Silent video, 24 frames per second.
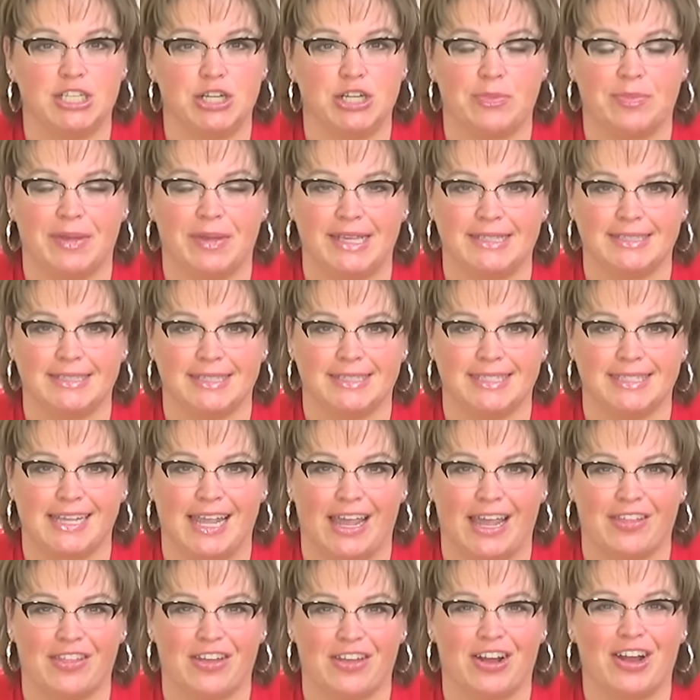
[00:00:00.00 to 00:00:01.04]
stitch your pieces
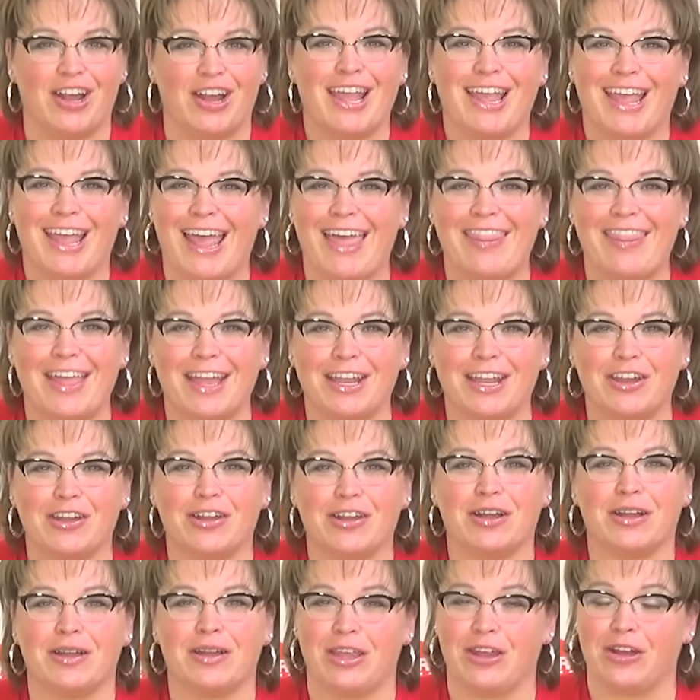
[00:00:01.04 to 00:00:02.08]
together, and then
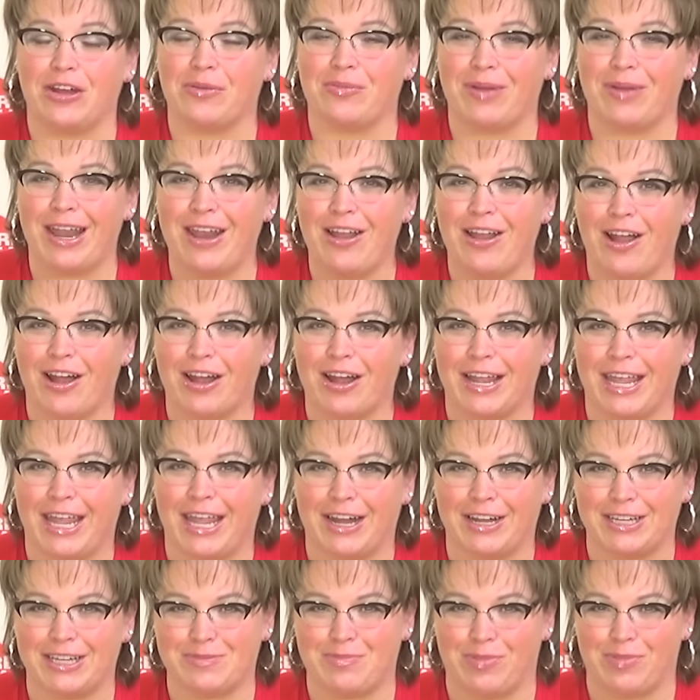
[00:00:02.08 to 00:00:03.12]
your Red
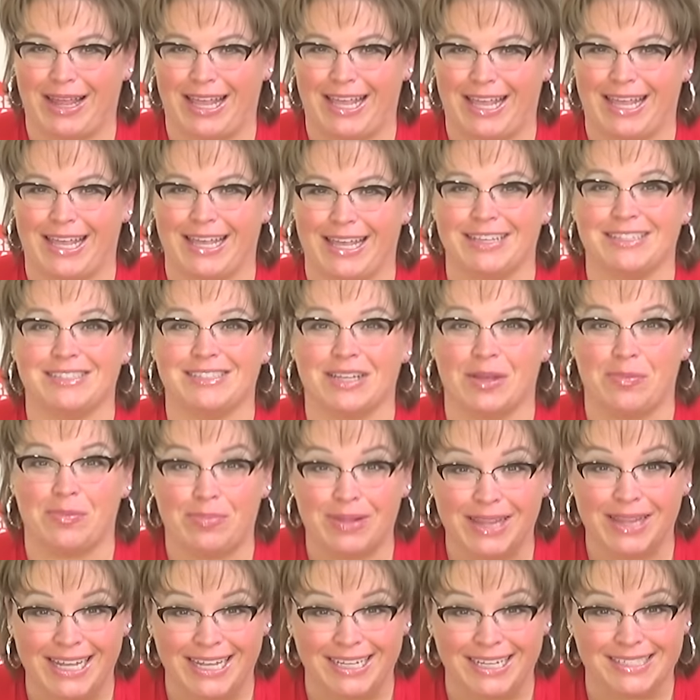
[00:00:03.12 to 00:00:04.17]
Heart Cares blanket is
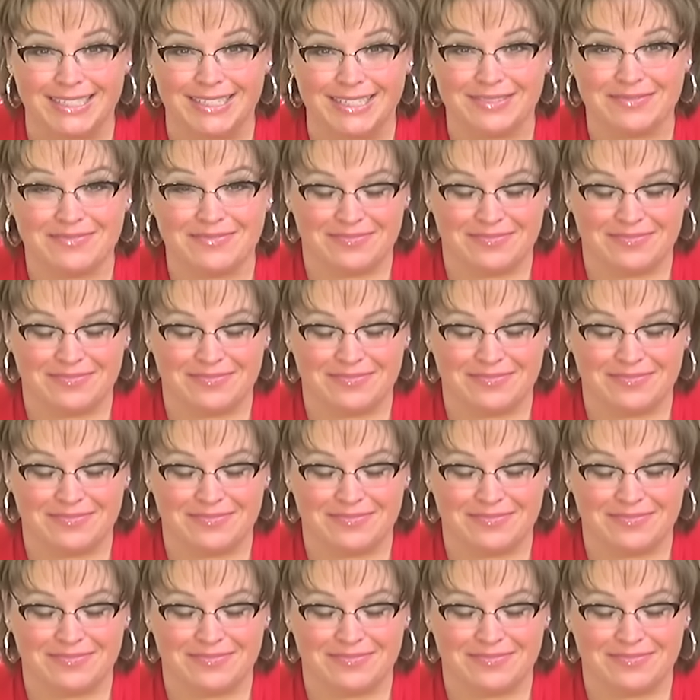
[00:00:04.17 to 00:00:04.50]
complete.